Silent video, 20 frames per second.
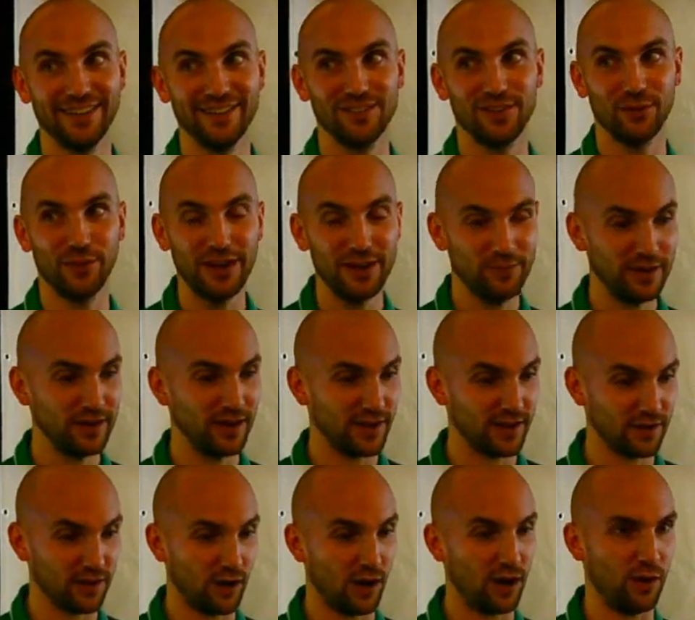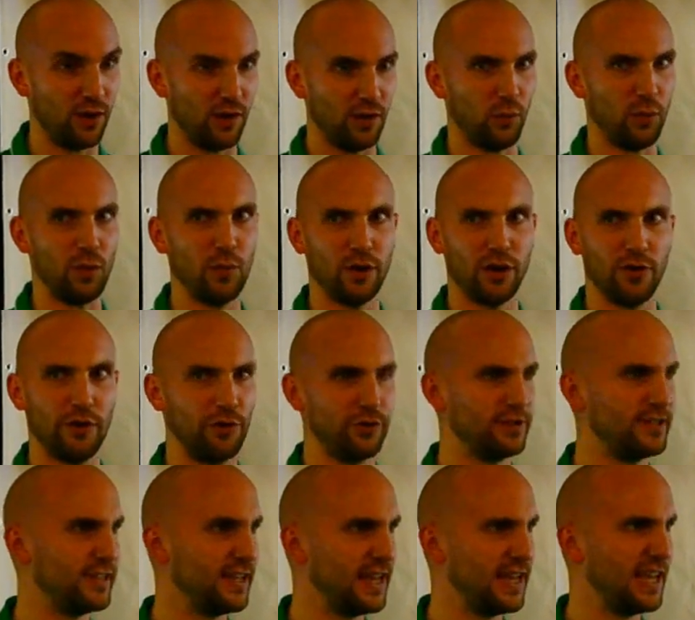So we'd been like, oh, we want our
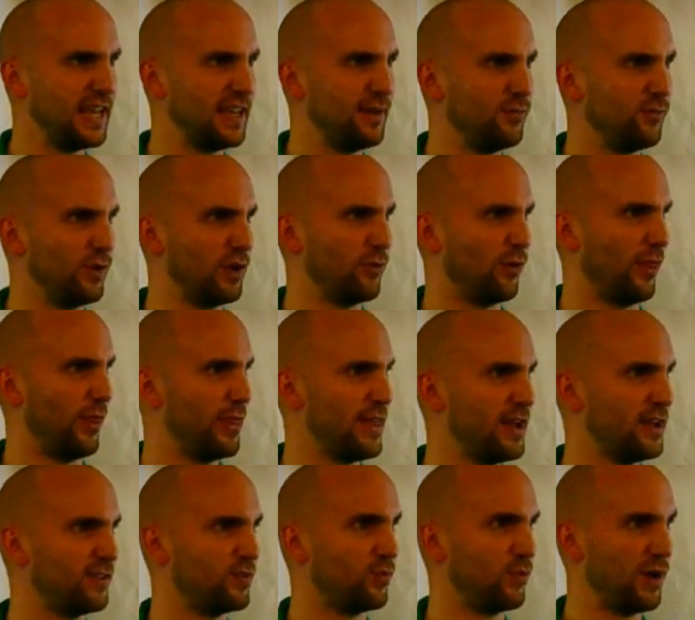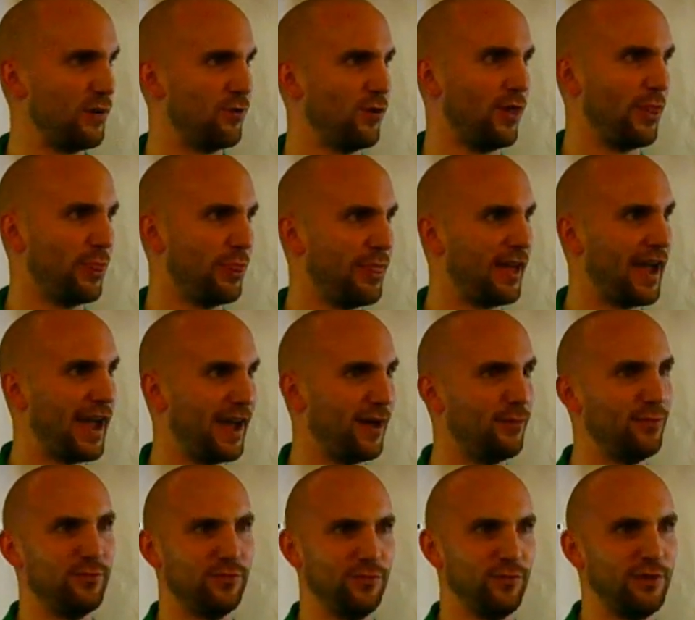own team, we want this, we want that,
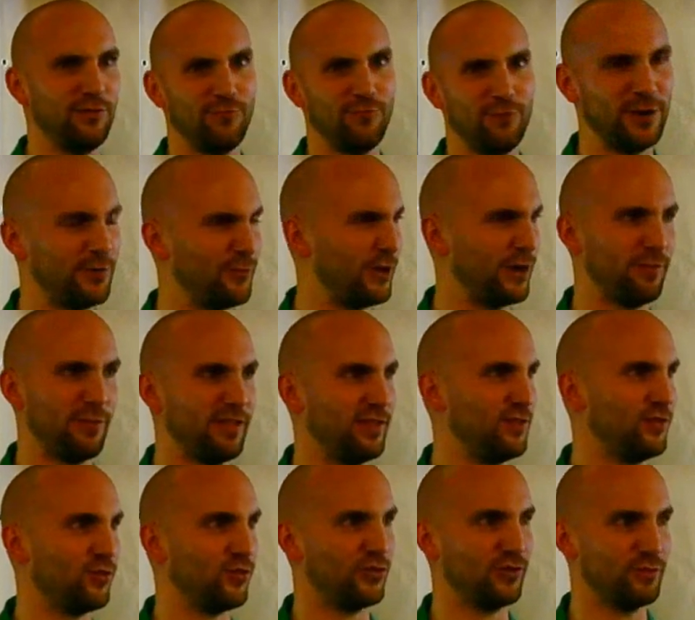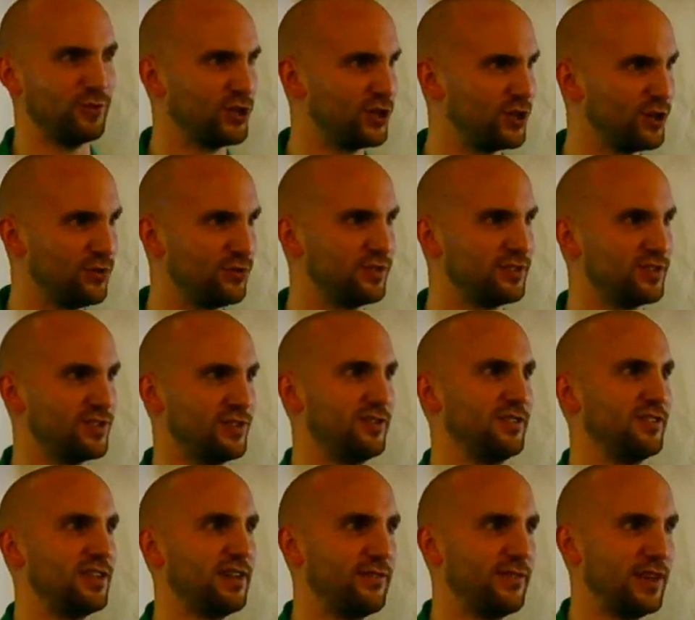and we want to make this awesome shooter
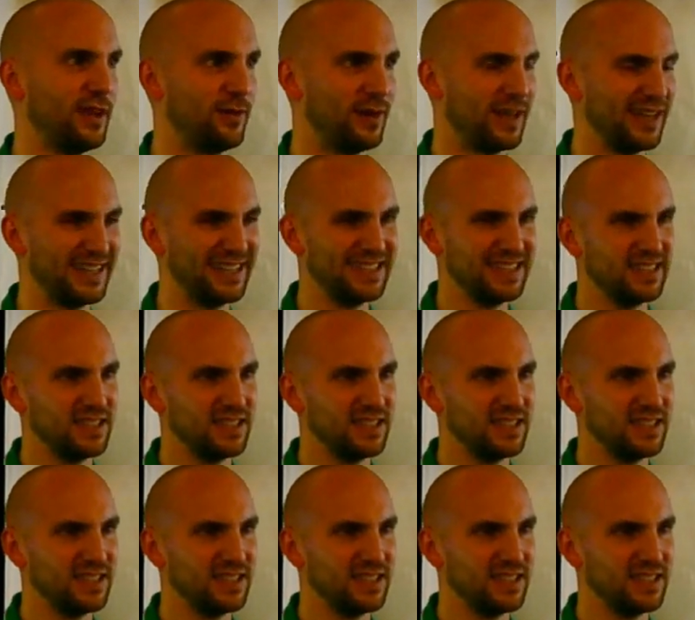and stuff, and they were like,